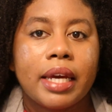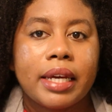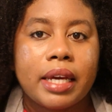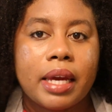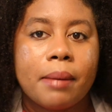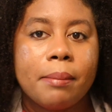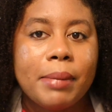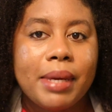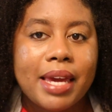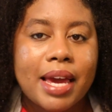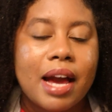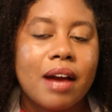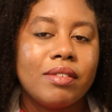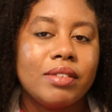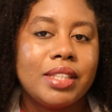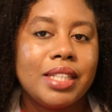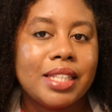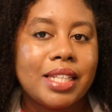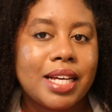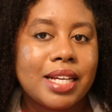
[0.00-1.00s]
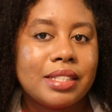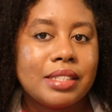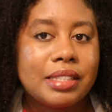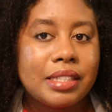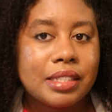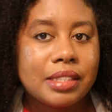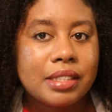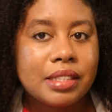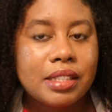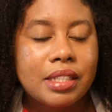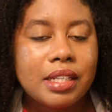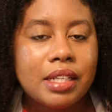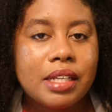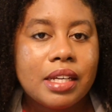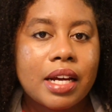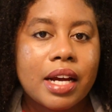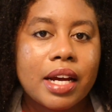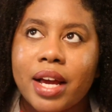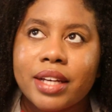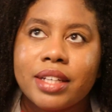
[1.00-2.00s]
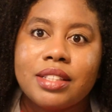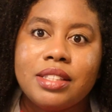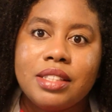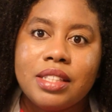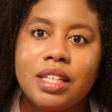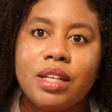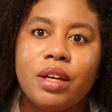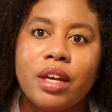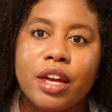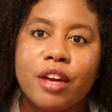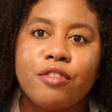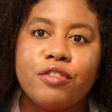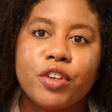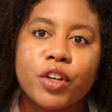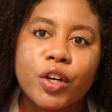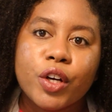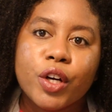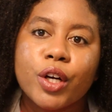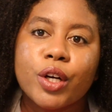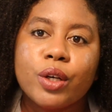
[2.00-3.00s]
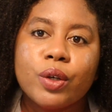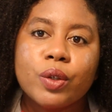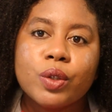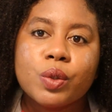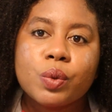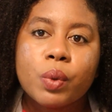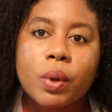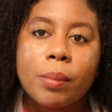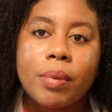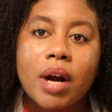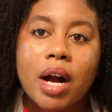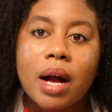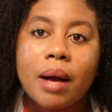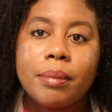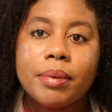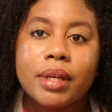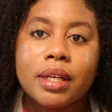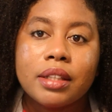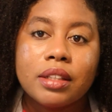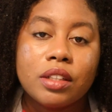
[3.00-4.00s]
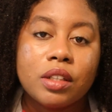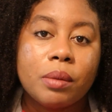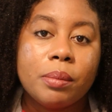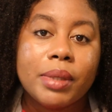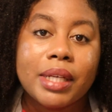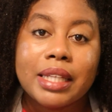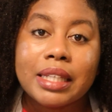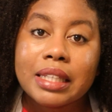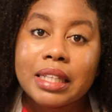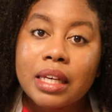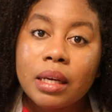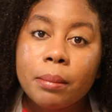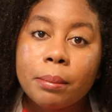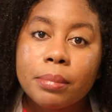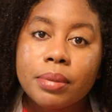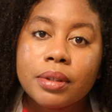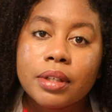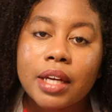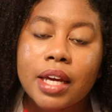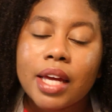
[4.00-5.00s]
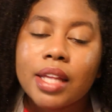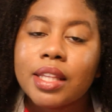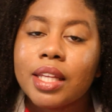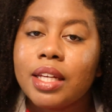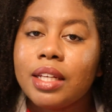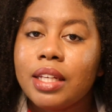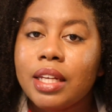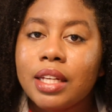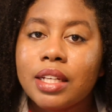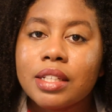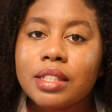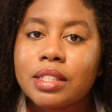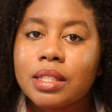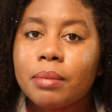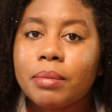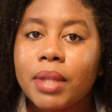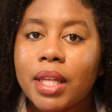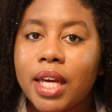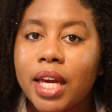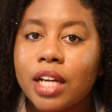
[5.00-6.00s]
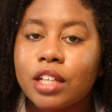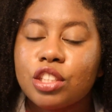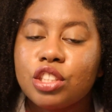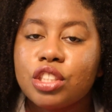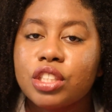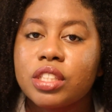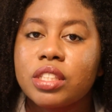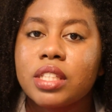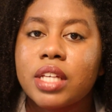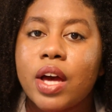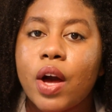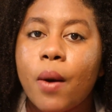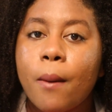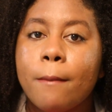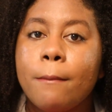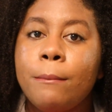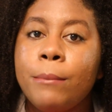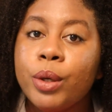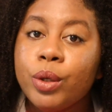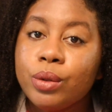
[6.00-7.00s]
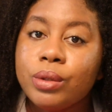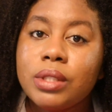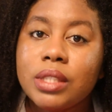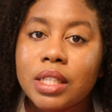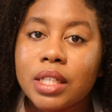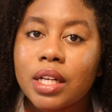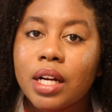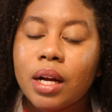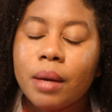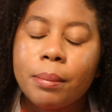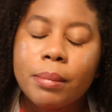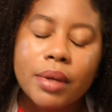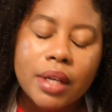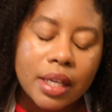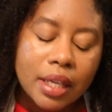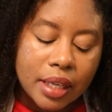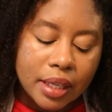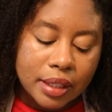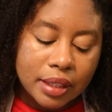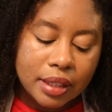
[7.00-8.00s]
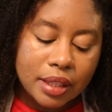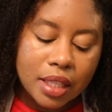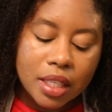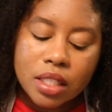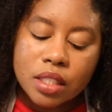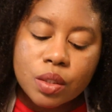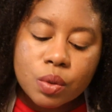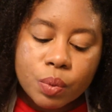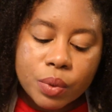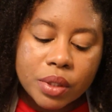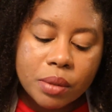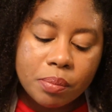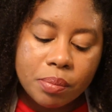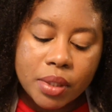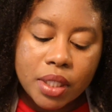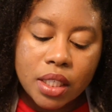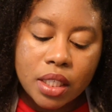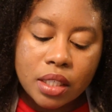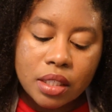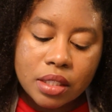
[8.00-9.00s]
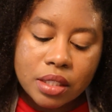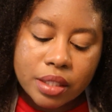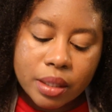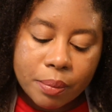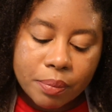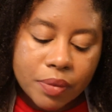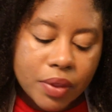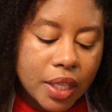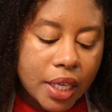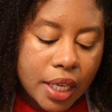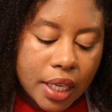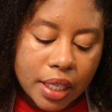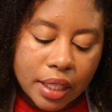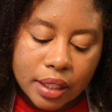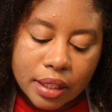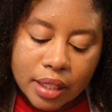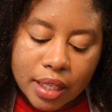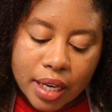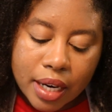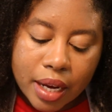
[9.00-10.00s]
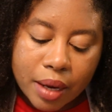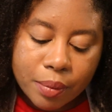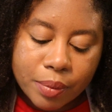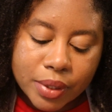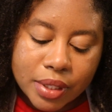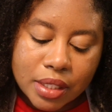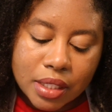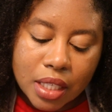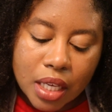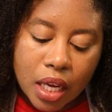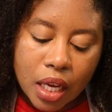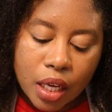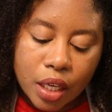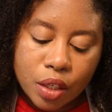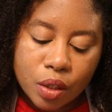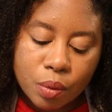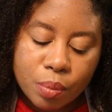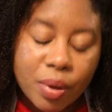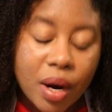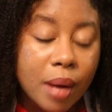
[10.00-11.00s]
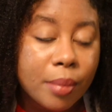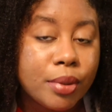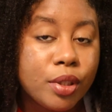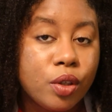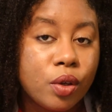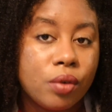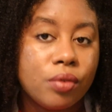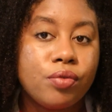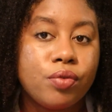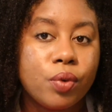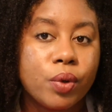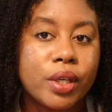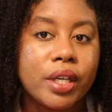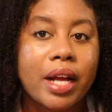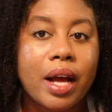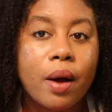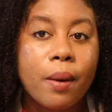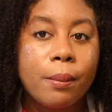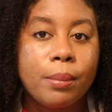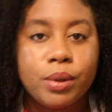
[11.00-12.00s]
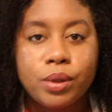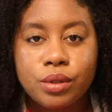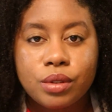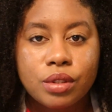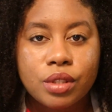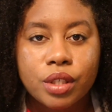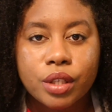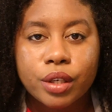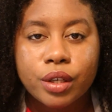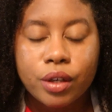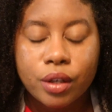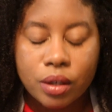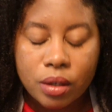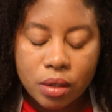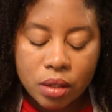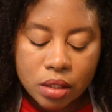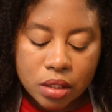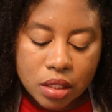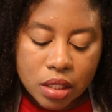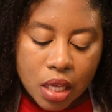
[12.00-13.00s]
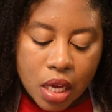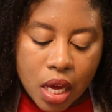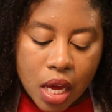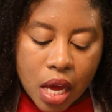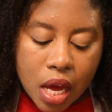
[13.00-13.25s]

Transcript: like, and me having the elasticity, I could see if your curls were probably a little bit limp and they needed something extra to help boost it up, this would be something that I would say you probably go for to help boost your curls.